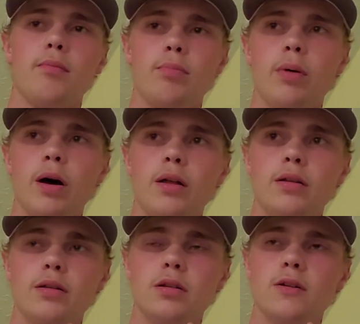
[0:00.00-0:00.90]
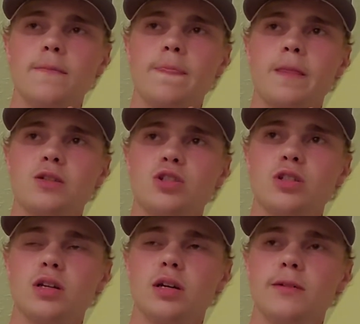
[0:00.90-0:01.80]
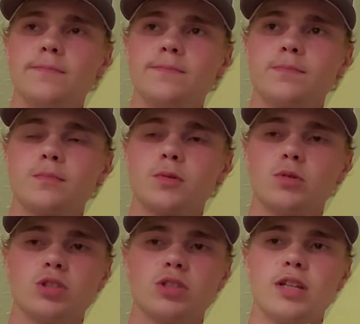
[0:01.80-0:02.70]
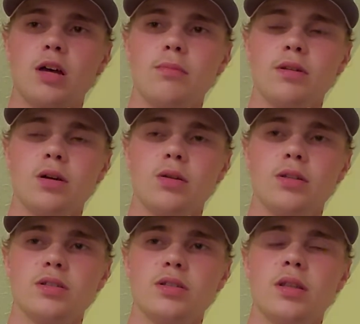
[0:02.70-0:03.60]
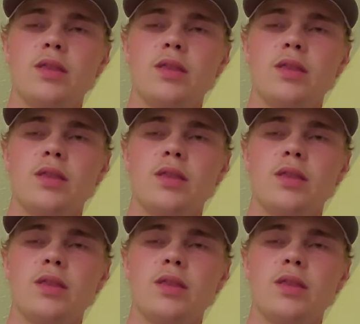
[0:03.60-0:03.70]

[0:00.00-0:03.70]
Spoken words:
but she was just telling me all these